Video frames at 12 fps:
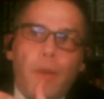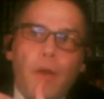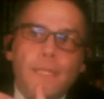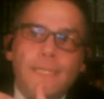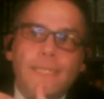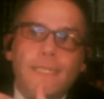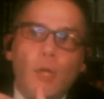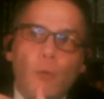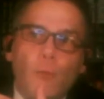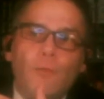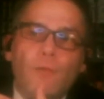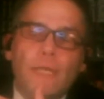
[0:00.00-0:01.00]
but I
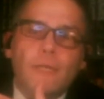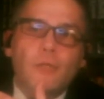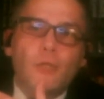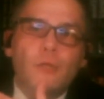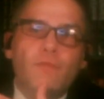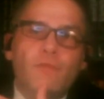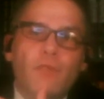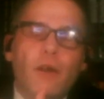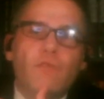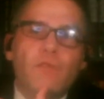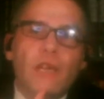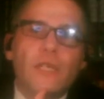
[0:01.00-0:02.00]
don't think it's too
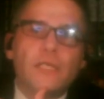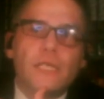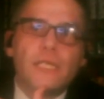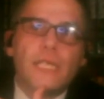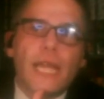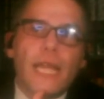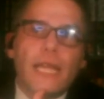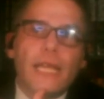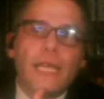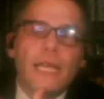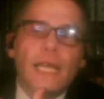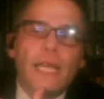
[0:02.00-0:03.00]
far fetched to
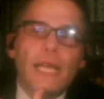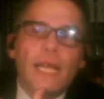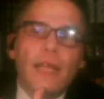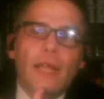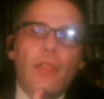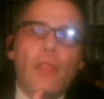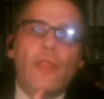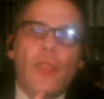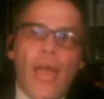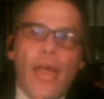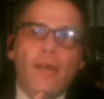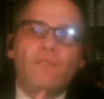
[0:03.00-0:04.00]
say that
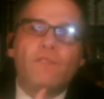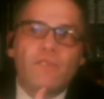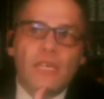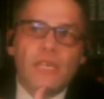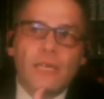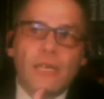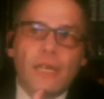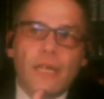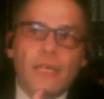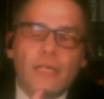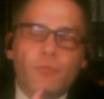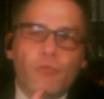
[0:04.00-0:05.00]
that
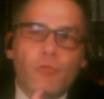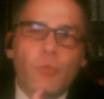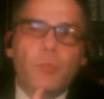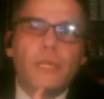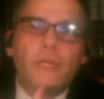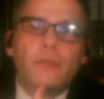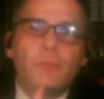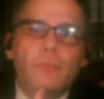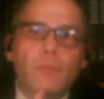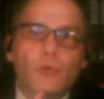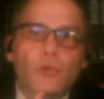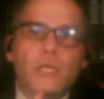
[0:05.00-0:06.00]
feeling is probably the
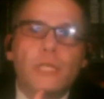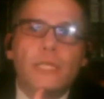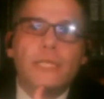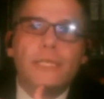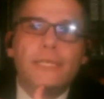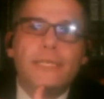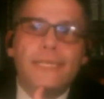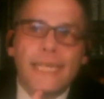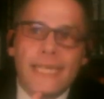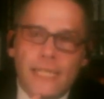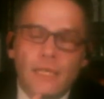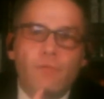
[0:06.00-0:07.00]
most
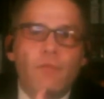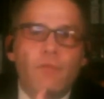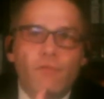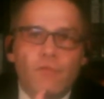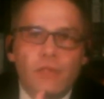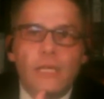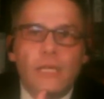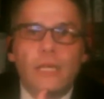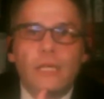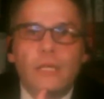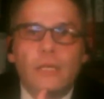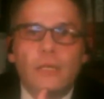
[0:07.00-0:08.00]
addictive
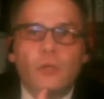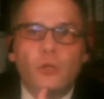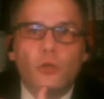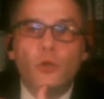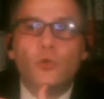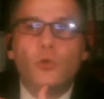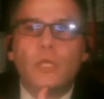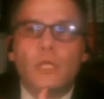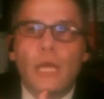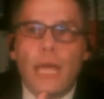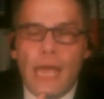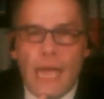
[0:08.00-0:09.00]
feeling you
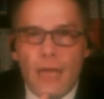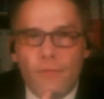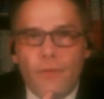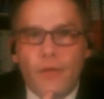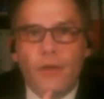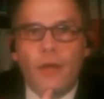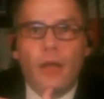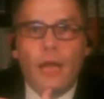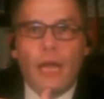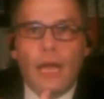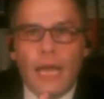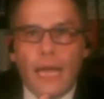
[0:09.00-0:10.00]
can ever
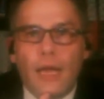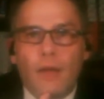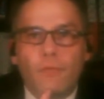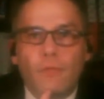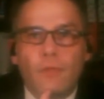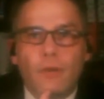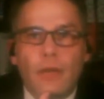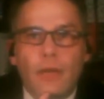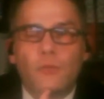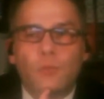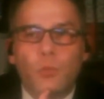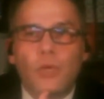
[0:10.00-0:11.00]
have.
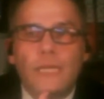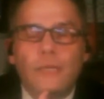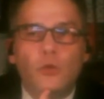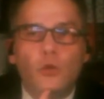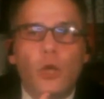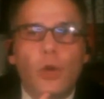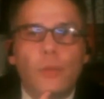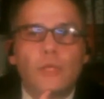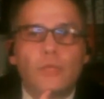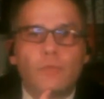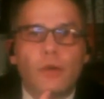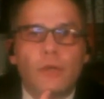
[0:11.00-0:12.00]
And it's hmm. what keeps you going
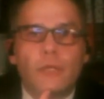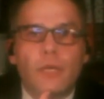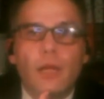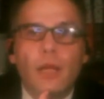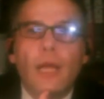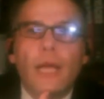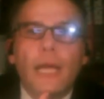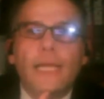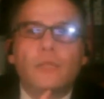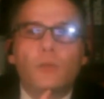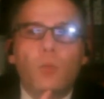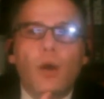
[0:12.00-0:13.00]
as a writer.
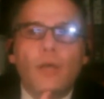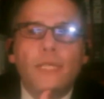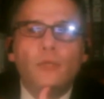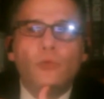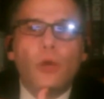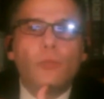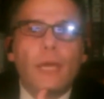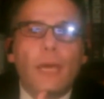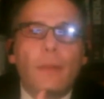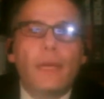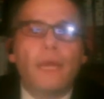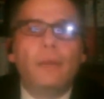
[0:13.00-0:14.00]
It's why you don't
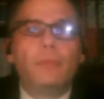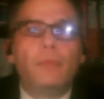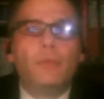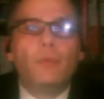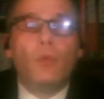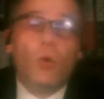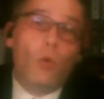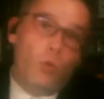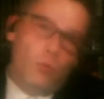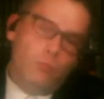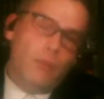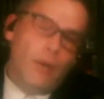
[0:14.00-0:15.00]
get people,
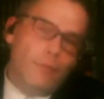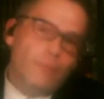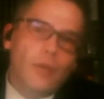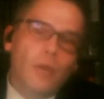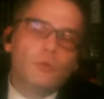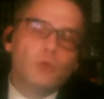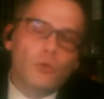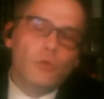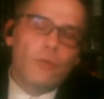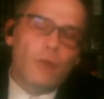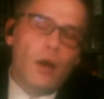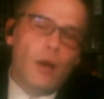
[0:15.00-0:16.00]
or, well, I'm
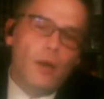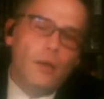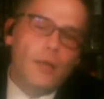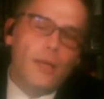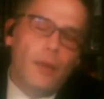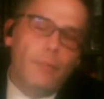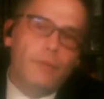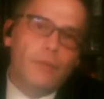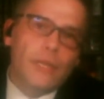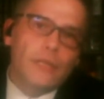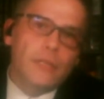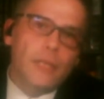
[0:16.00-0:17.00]
sure there are a couple
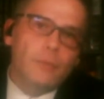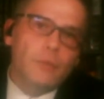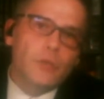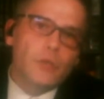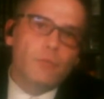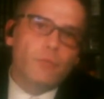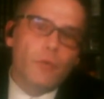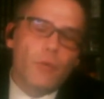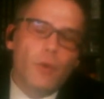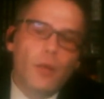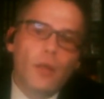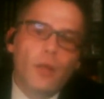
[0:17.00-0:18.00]
of exceptions to the
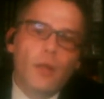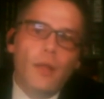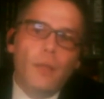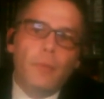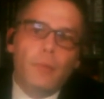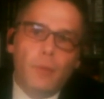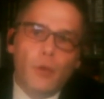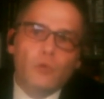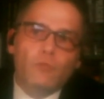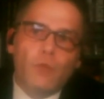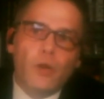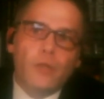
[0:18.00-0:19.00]
rule, but
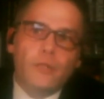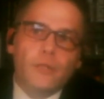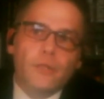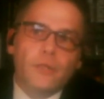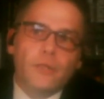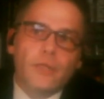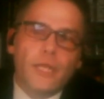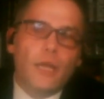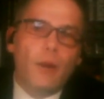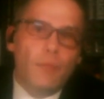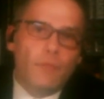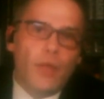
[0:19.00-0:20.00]
most writers, they
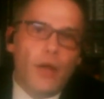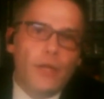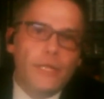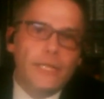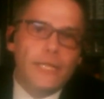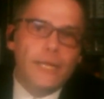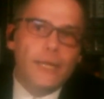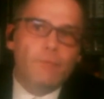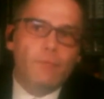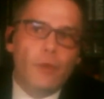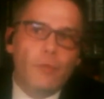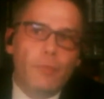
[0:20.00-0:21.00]
come up with an idea,
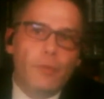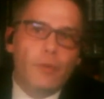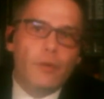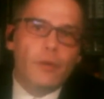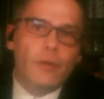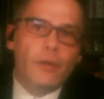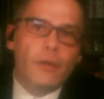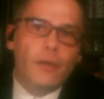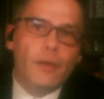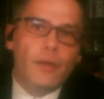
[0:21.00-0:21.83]
write the book,